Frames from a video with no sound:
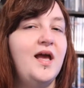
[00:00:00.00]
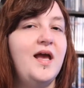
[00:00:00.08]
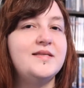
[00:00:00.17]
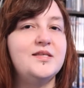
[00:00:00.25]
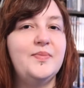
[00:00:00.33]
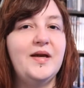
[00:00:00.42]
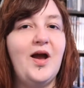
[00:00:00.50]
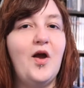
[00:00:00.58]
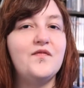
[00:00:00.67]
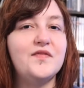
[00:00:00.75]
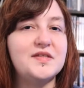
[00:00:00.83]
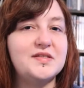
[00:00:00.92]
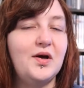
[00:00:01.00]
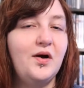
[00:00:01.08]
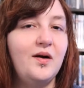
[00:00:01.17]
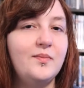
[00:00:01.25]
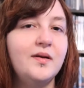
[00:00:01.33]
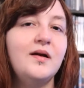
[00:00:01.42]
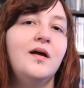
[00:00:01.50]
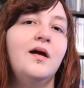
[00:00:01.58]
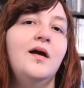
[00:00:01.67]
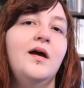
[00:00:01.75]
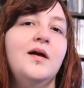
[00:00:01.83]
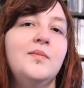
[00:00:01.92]
It's a bit over the top,
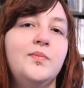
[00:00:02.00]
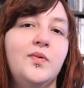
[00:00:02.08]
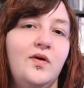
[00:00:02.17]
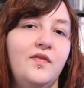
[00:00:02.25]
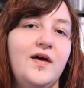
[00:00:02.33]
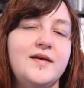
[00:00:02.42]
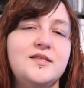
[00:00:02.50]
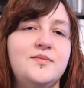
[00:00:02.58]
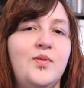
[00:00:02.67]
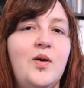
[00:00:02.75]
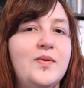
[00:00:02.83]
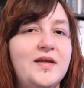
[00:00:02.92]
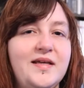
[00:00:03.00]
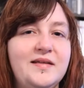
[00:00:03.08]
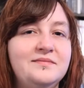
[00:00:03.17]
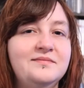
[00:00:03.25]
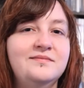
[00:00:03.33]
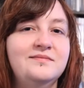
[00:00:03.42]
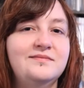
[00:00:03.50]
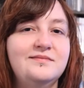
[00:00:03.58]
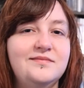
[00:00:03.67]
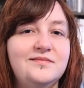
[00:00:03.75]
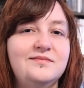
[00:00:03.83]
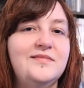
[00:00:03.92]
but that's probably,
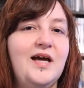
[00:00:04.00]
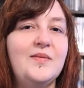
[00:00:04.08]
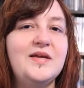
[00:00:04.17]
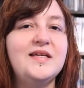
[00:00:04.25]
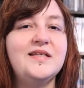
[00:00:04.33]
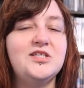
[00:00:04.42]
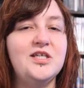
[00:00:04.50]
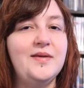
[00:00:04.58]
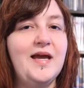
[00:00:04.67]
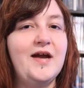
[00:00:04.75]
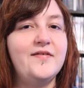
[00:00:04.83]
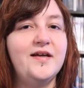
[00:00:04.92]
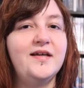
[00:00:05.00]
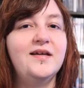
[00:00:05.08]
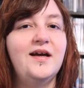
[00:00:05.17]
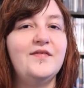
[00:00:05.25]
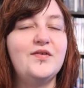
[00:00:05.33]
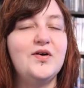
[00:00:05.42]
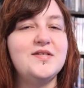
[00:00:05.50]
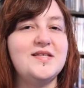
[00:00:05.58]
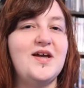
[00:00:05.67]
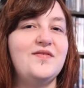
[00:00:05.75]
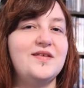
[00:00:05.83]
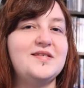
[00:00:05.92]
I mean, it's Jim Carrey. Of course it's
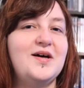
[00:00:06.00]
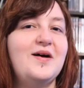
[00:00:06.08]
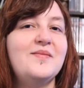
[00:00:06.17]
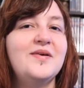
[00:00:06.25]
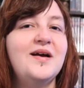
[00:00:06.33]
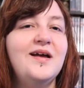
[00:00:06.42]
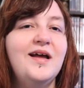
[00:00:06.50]
over the top.